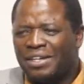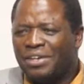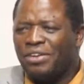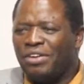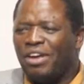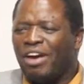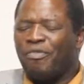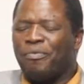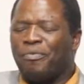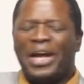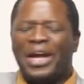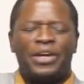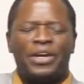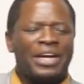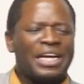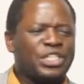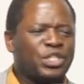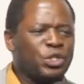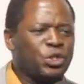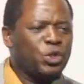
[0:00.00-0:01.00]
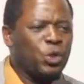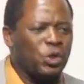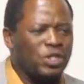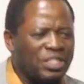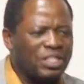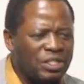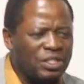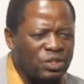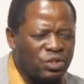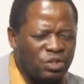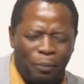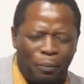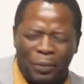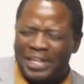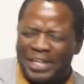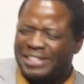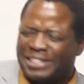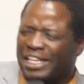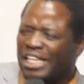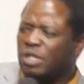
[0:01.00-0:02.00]
you have made restitutions, you have
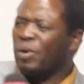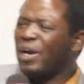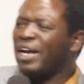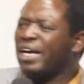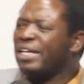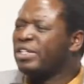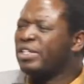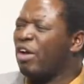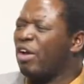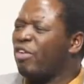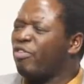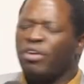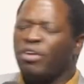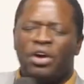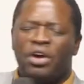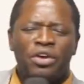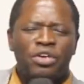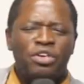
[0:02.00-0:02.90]
been desperate, you have,